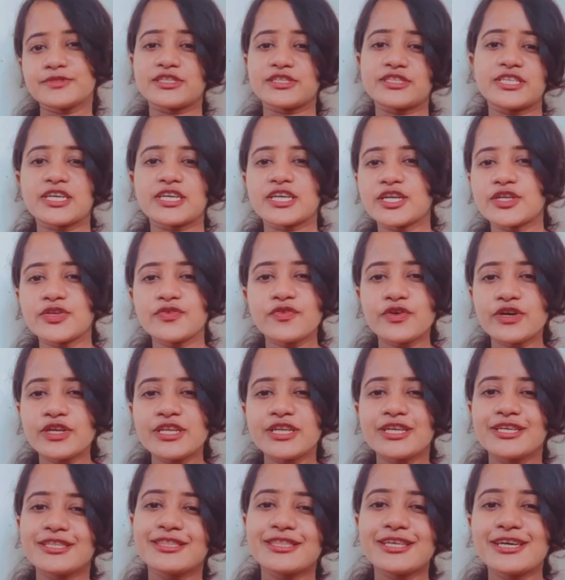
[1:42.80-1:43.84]
Second one
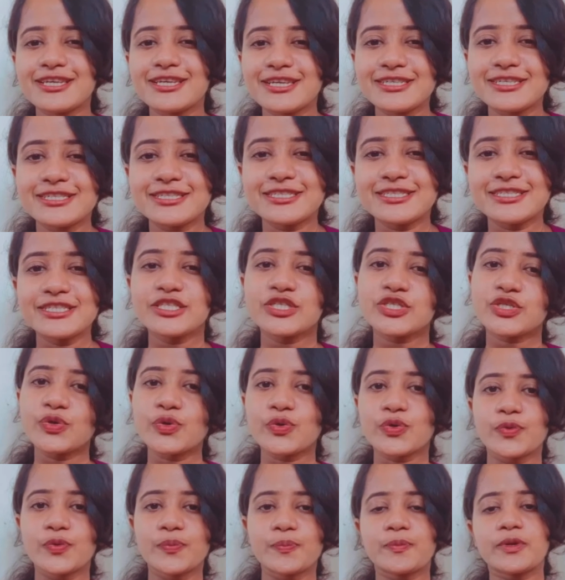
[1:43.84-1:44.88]
in the list is
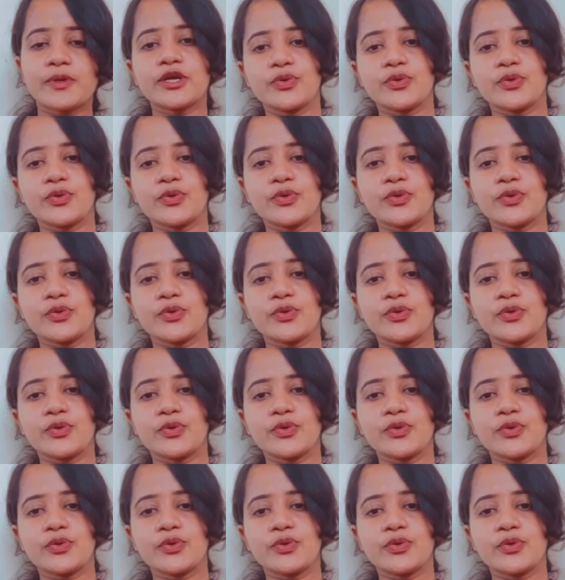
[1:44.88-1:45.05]
cucumber